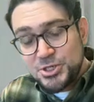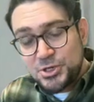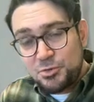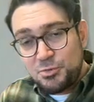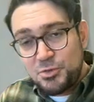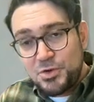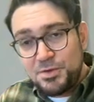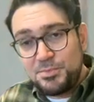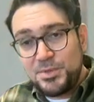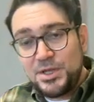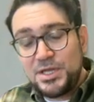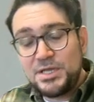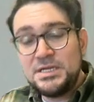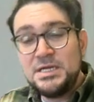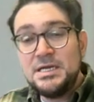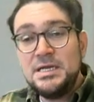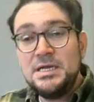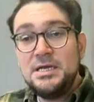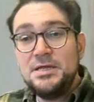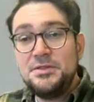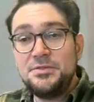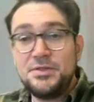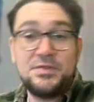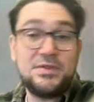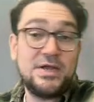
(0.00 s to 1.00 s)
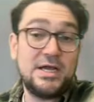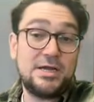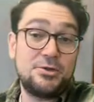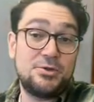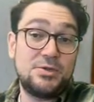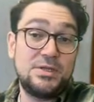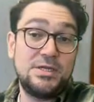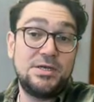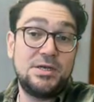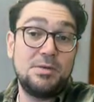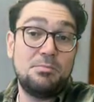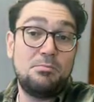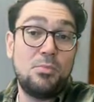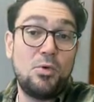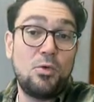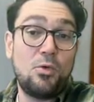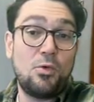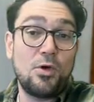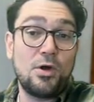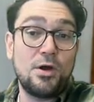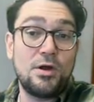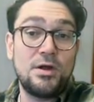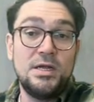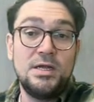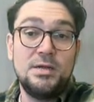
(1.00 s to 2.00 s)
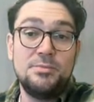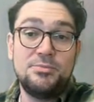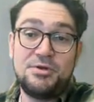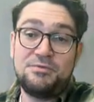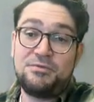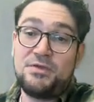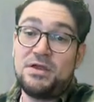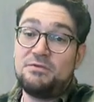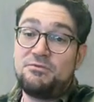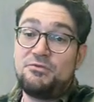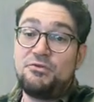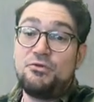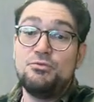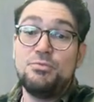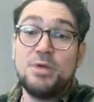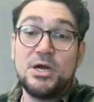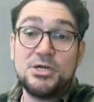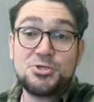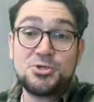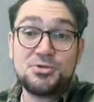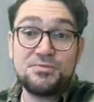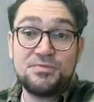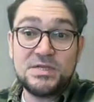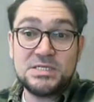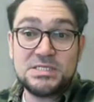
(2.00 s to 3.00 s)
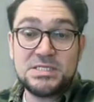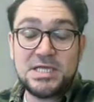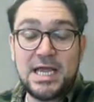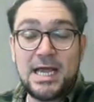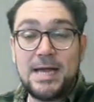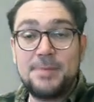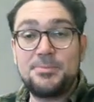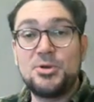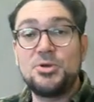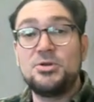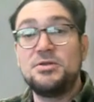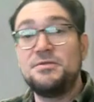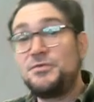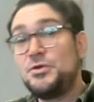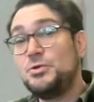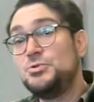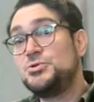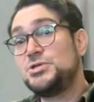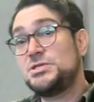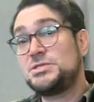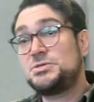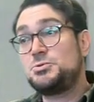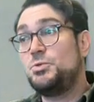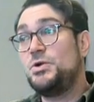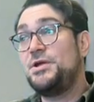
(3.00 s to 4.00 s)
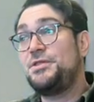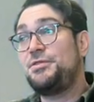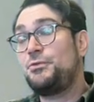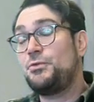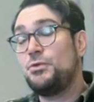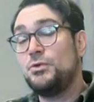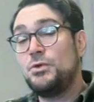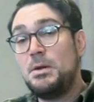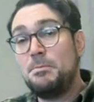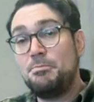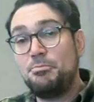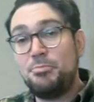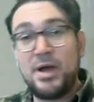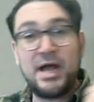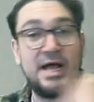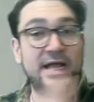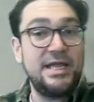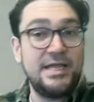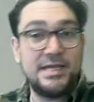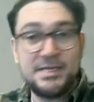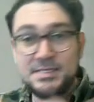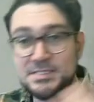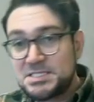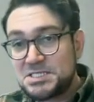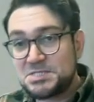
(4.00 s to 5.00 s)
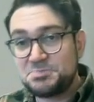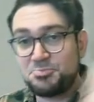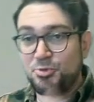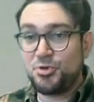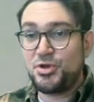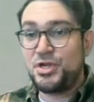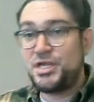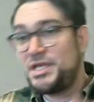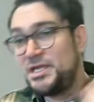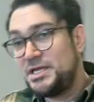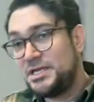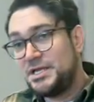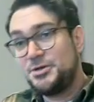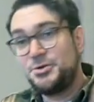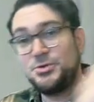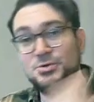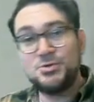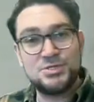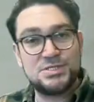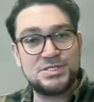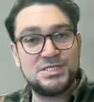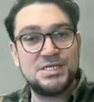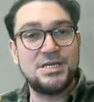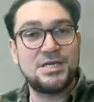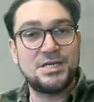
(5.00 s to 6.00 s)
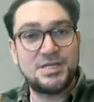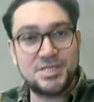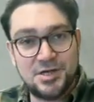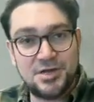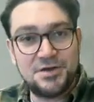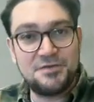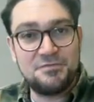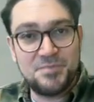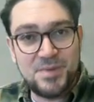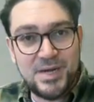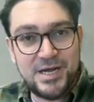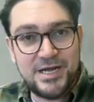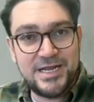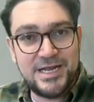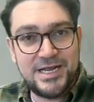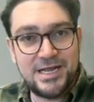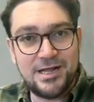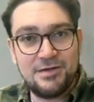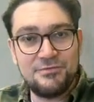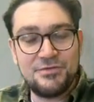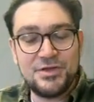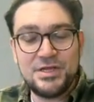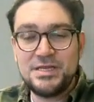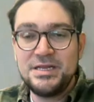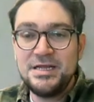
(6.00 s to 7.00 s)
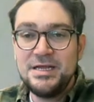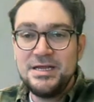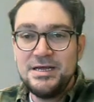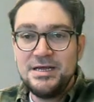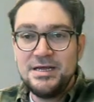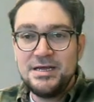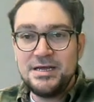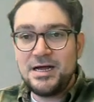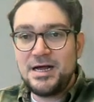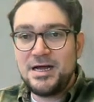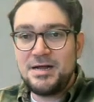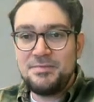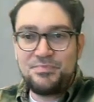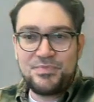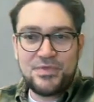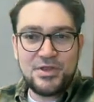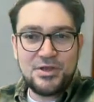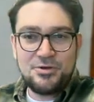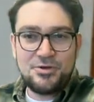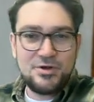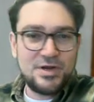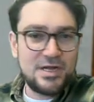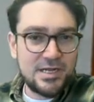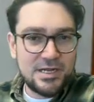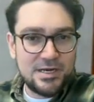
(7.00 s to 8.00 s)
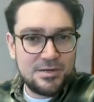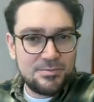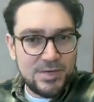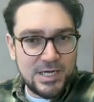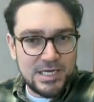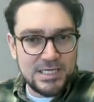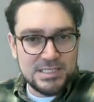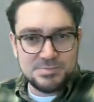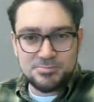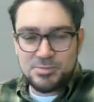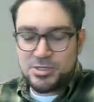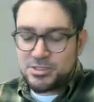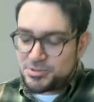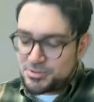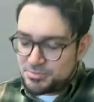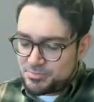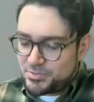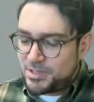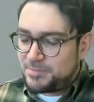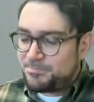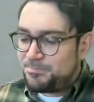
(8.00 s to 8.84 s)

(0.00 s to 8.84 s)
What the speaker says: equipment, then that could lead to more. But if you have too much of this capital, if you just went through a buying spree and you just did a ton of buying of it, then you're not going to buy as much.